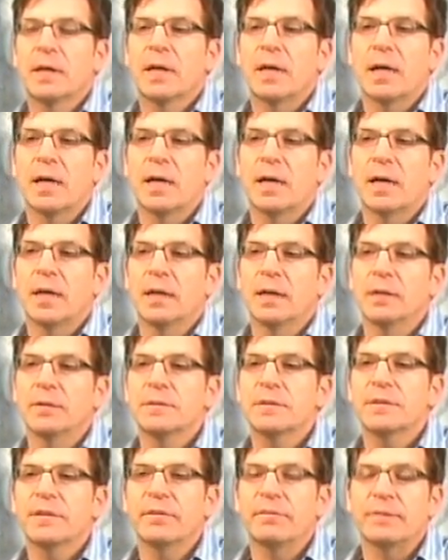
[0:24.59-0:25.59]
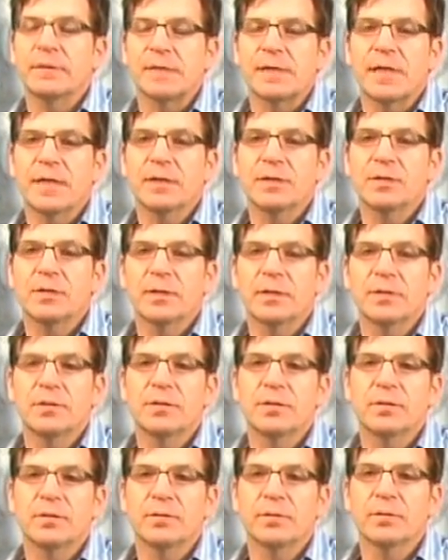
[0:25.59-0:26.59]
uh, civilization
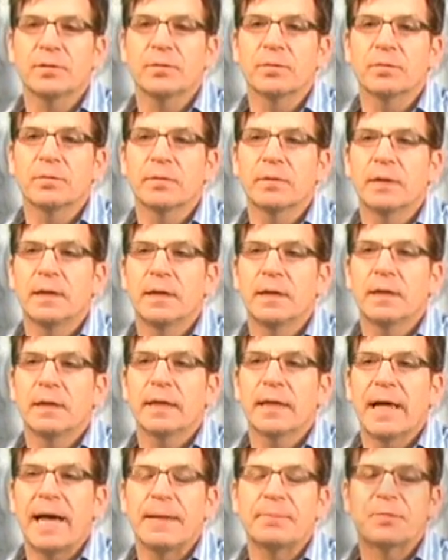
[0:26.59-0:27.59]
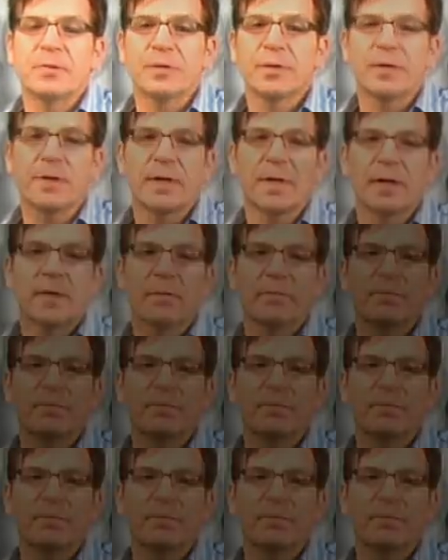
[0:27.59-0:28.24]
to capture the